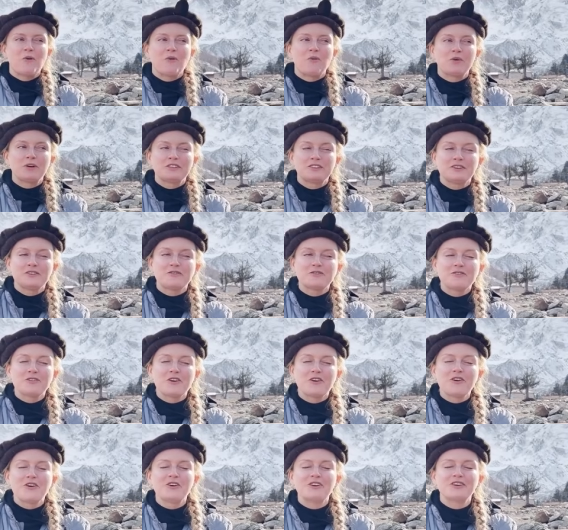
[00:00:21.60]

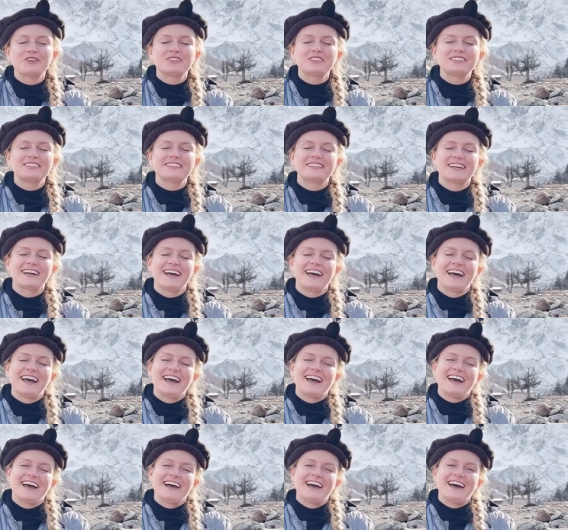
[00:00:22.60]
waterfalls
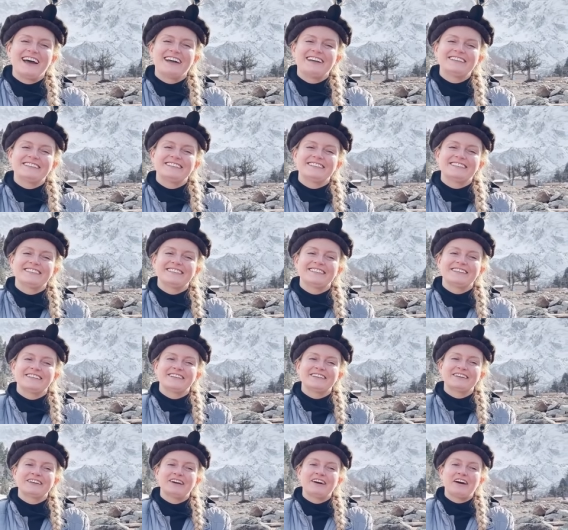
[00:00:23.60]
and
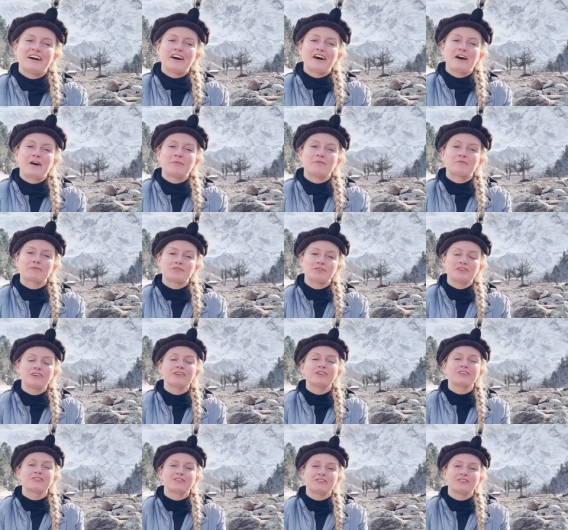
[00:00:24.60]
uh, I'm really,